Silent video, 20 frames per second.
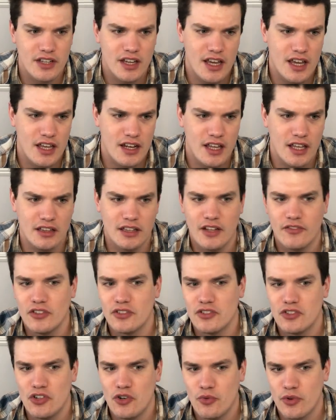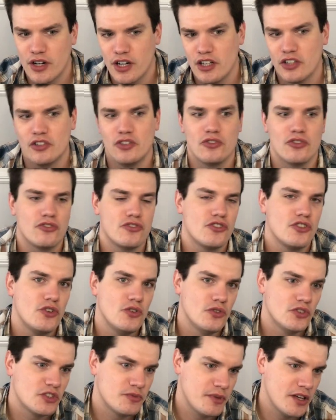and at level 2, we're going to learn
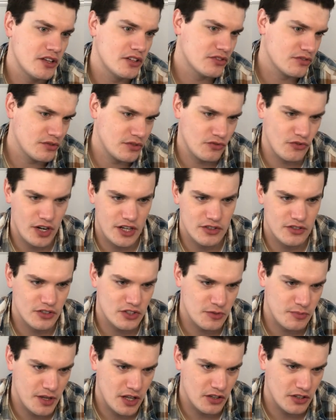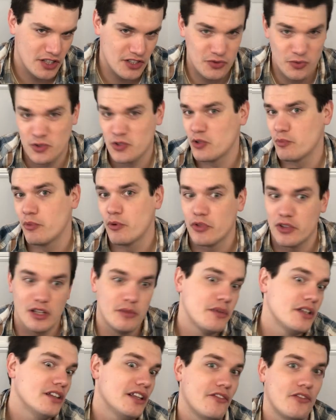2 spells from the Ranger spell list, which are both
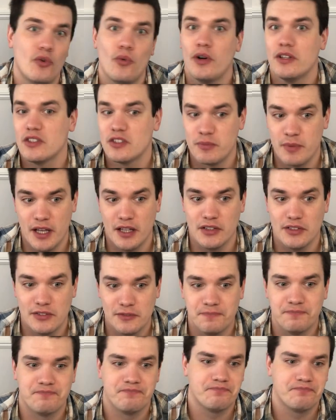going to be level 1 spells.